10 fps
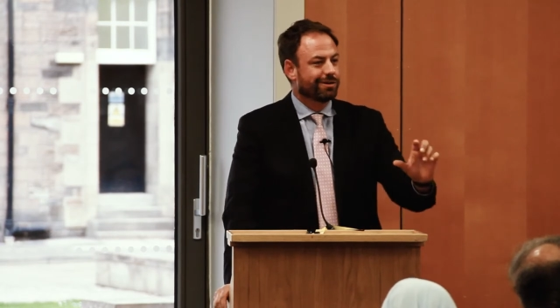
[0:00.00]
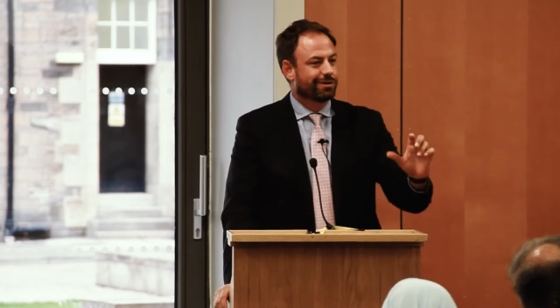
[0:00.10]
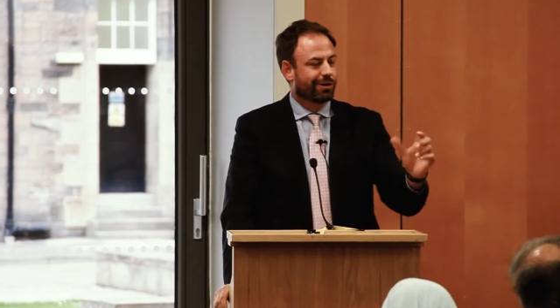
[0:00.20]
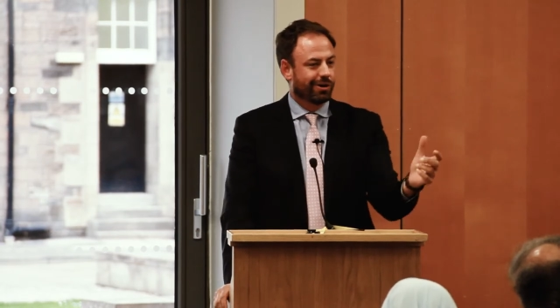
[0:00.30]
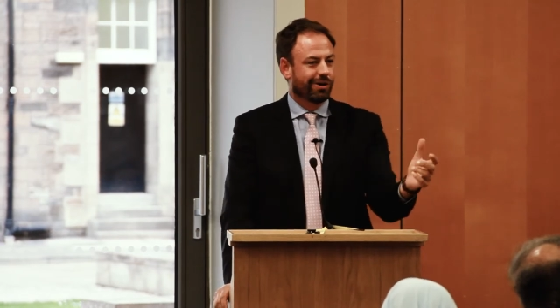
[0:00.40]

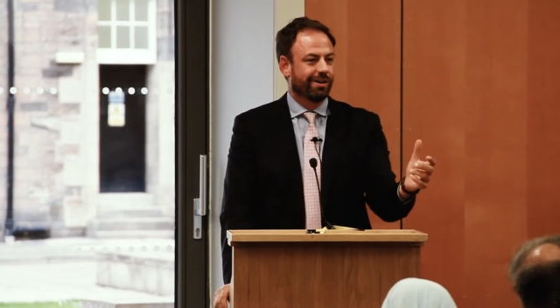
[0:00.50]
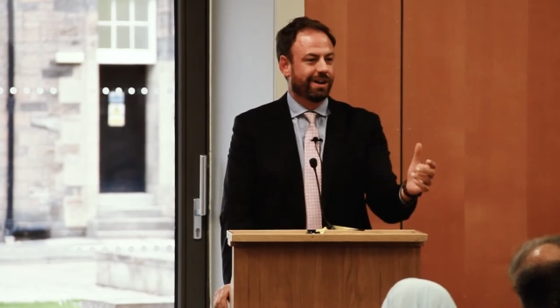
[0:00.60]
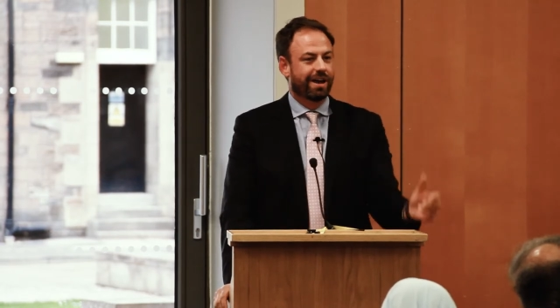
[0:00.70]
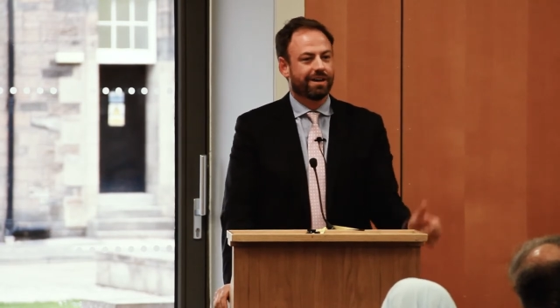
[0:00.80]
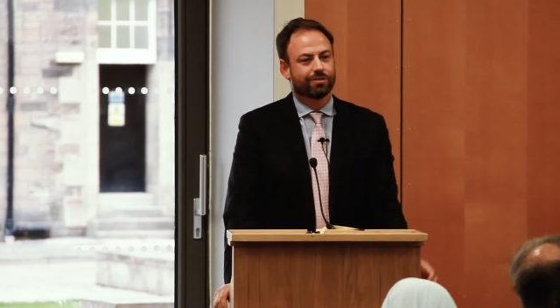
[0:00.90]
turn
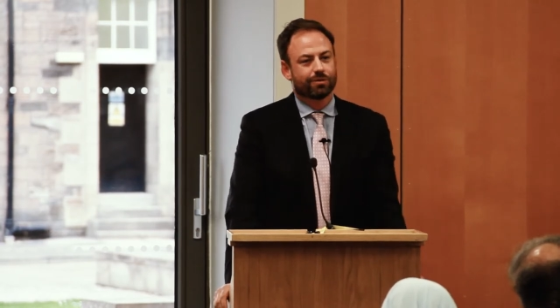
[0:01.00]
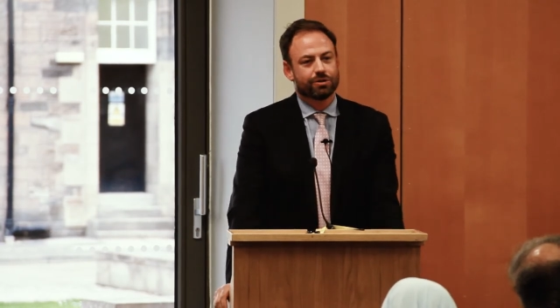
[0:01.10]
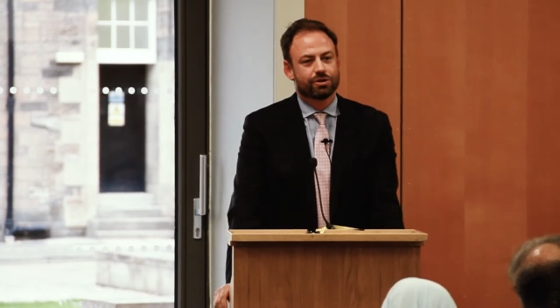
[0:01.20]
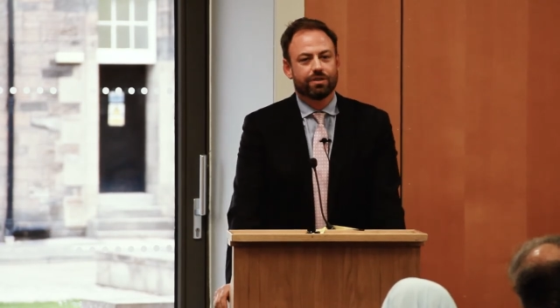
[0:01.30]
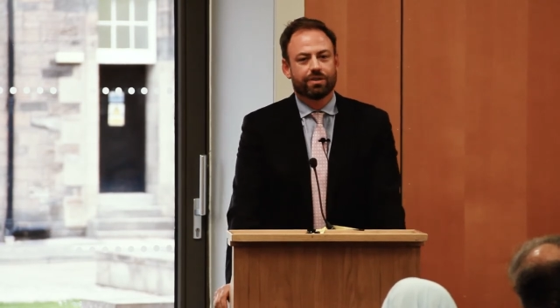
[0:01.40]
as
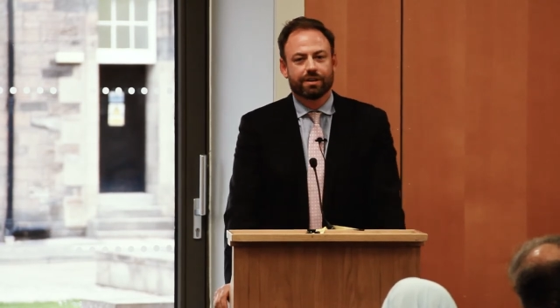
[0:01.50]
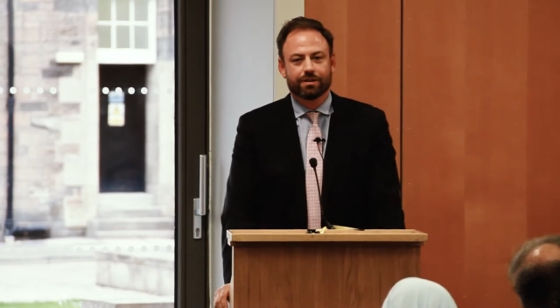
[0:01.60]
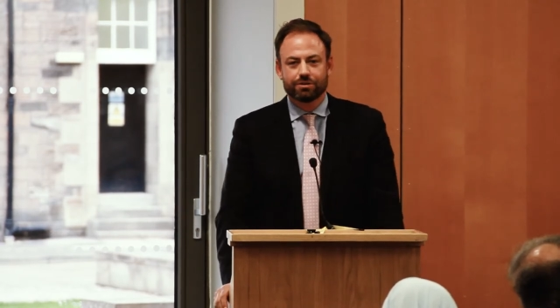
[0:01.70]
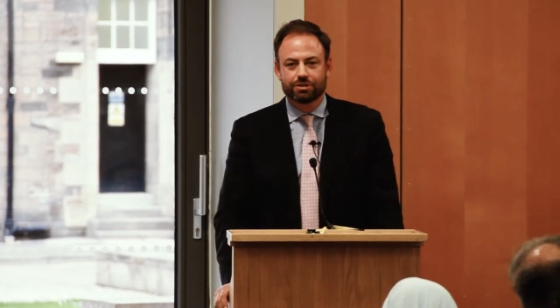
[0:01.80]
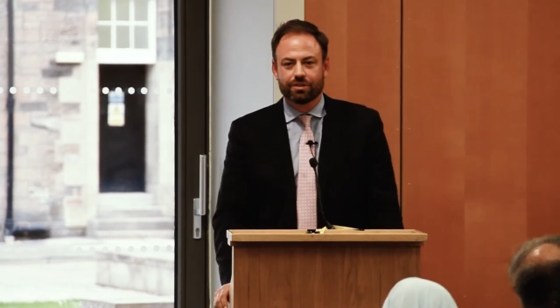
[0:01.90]
Christian
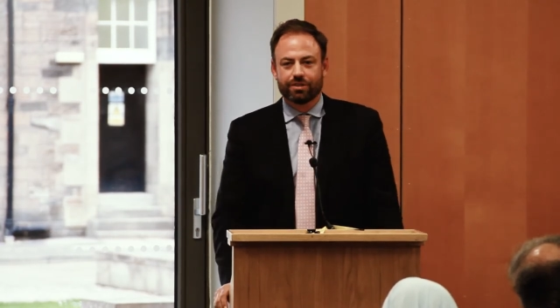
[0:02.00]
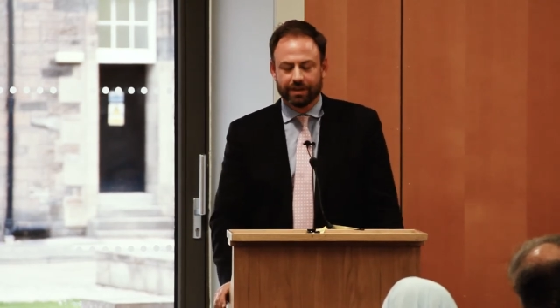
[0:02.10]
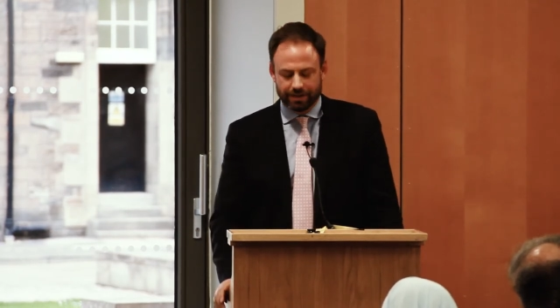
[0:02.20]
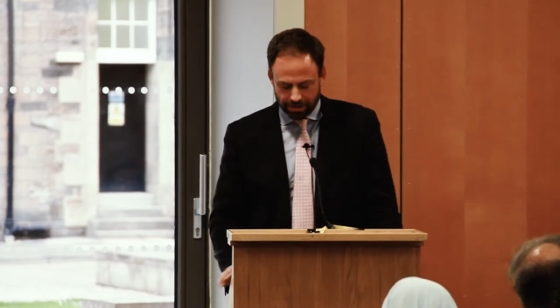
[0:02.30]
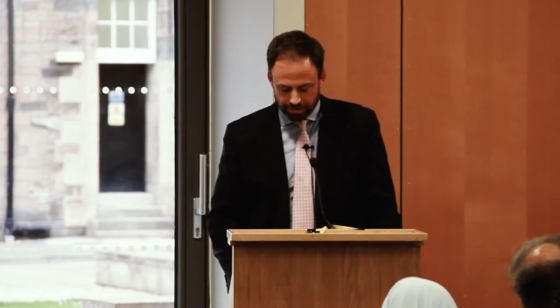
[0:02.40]
thinkers to
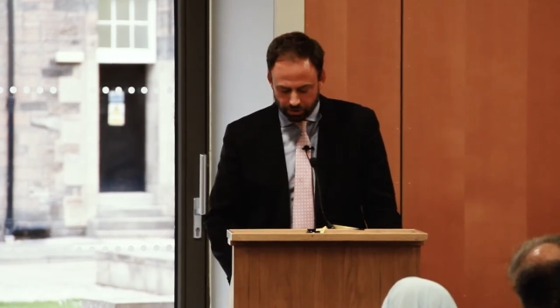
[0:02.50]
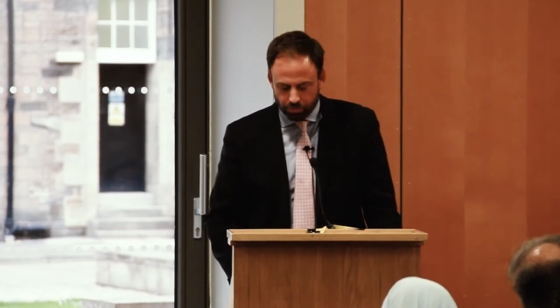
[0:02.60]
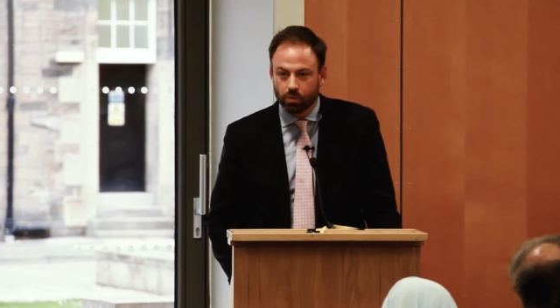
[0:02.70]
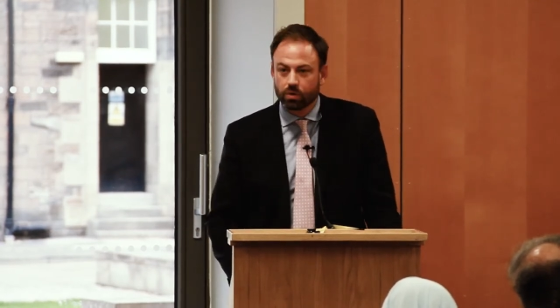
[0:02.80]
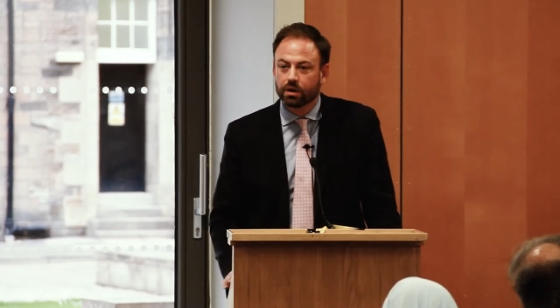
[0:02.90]
think a little
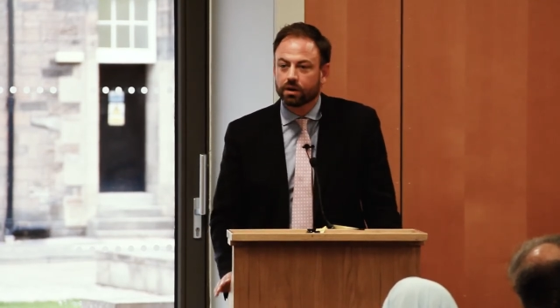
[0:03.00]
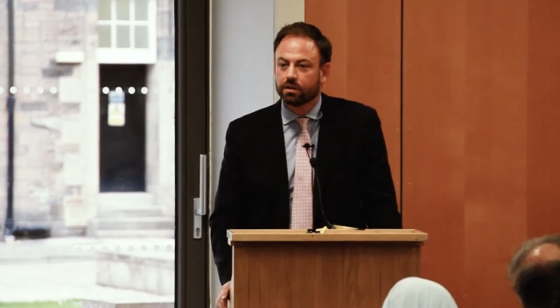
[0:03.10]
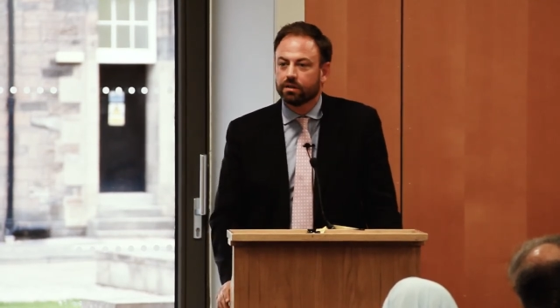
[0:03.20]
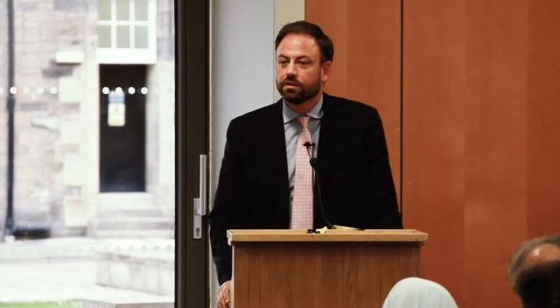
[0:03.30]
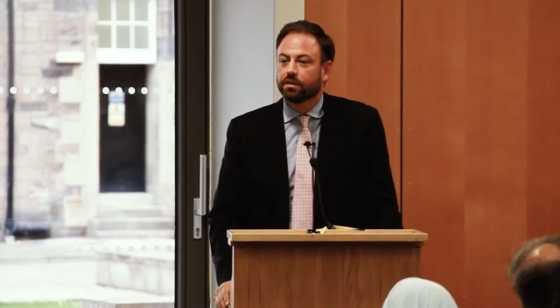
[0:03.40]
more
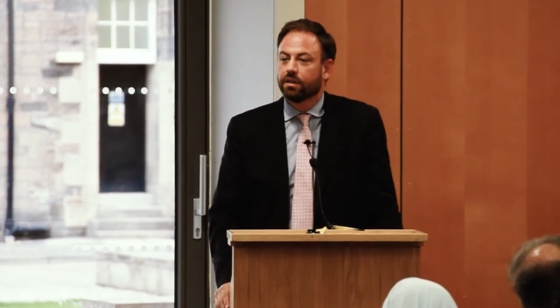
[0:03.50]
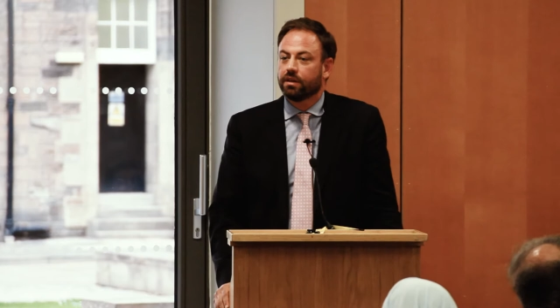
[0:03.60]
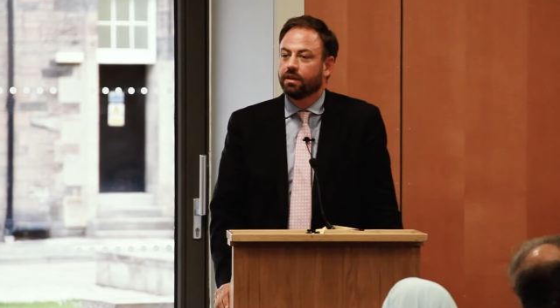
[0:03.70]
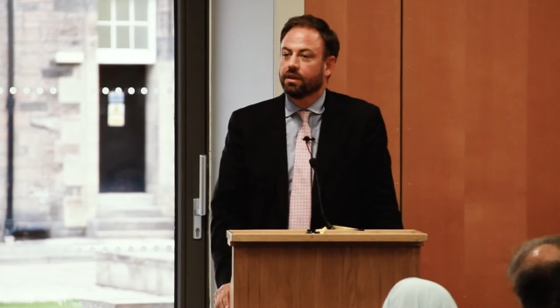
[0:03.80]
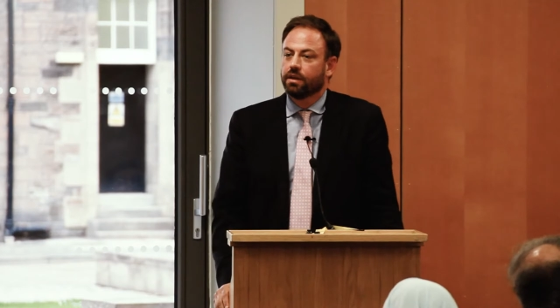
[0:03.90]
clearly